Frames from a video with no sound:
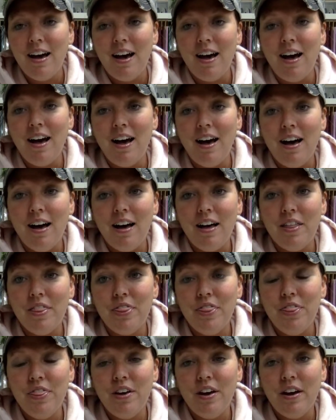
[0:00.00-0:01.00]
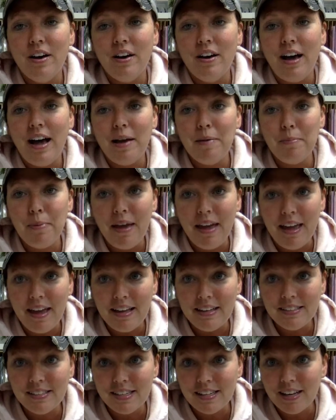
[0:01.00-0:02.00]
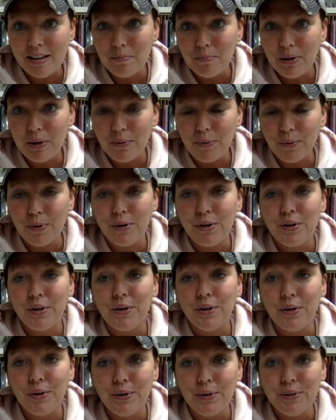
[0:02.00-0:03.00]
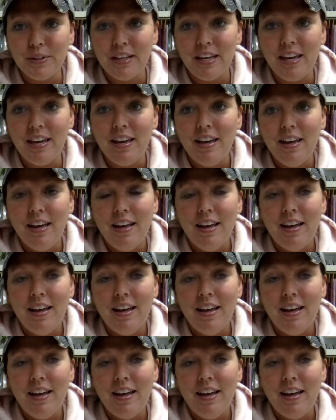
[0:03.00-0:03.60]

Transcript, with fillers: uh, the I paid to get my order early,